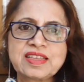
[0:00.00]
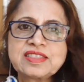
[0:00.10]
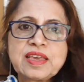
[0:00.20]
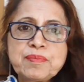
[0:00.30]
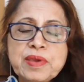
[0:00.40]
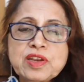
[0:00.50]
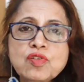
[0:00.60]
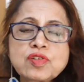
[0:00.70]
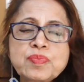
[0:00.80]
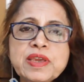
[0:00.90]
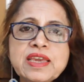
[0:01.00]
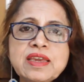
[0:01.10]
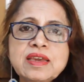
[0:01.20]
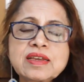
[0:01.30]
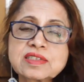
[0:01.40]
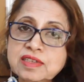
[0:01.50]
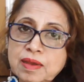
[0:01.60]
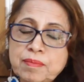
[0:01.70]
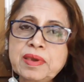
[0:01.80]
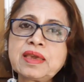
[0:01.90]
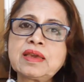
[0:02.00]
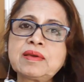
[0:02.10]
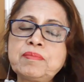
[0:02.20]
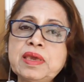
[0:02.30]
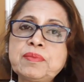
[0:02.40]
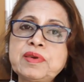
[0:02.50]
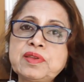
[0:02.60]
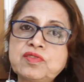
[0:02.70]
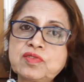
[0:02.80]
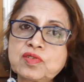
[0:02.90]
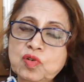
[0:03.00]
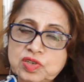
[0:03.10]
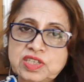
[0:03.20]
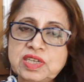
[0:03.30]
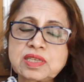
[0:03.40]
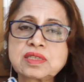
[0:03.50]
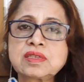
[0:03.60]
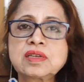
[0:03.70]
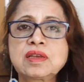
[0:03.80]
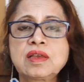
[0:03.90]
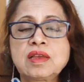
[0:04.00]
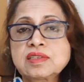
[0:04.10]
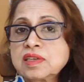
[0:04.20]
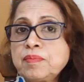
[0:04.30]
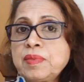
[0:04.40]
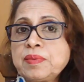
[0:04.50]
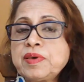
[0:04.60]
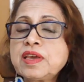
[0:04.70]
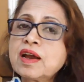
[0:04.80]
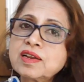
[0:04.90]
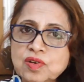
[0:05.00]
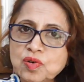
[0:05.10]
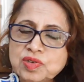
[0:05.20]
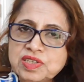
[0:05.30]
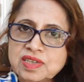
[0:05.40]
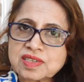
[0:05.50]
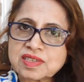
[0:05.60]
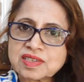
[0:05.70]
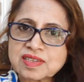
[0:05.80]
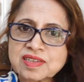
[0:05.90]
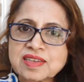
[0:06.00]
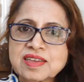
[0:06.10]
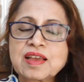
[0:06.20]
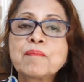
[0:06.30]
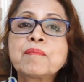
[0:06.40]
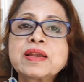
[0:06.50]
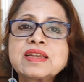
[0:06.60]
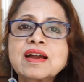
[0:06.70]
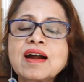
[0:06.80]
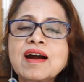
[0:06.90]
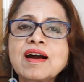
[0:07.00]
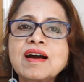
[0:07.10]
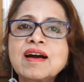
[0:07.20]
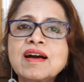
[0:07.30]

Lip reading: They may not be, some may be conscious, some may be unconscious, but a